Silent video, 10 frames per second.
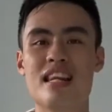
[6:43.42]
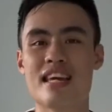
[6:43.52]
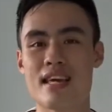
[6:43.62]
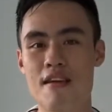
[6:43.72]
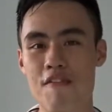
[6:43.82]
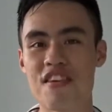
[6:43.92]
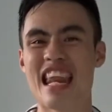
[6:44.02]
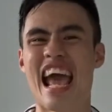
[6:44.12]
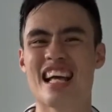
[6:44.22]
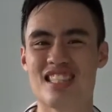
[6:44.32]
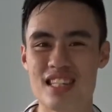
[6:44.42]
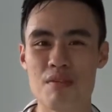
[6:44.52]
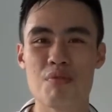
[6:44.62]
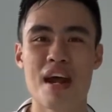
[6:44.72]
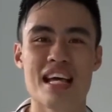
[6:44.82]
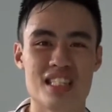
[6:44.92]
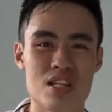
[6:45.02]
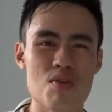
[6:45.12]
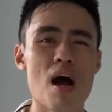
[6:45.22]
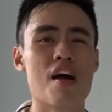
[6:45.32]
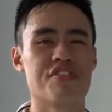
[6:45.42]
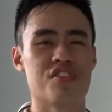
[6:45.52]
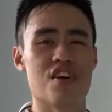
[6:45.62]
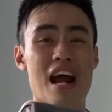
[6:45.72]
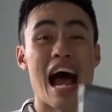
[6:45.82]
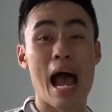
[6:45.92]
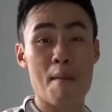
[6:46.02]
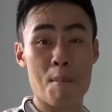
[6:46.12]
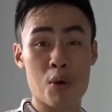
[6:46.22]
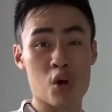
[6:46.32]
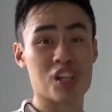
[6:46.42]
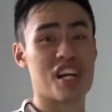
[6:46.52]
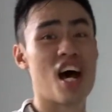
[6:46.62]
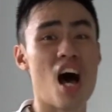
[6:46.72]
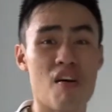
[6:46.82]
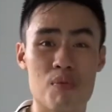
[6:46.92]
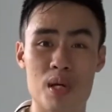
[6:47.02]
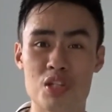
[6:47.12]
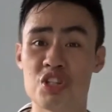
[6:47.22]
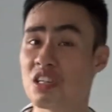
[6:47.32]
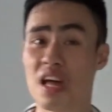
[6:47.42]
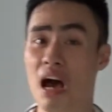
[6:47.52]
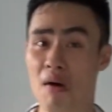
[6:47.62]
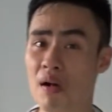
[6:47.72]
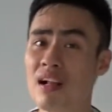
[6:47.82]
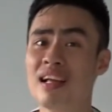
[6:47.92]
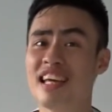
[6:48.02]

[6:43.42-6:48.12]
leave nasty residue after I pull it off, which, you know,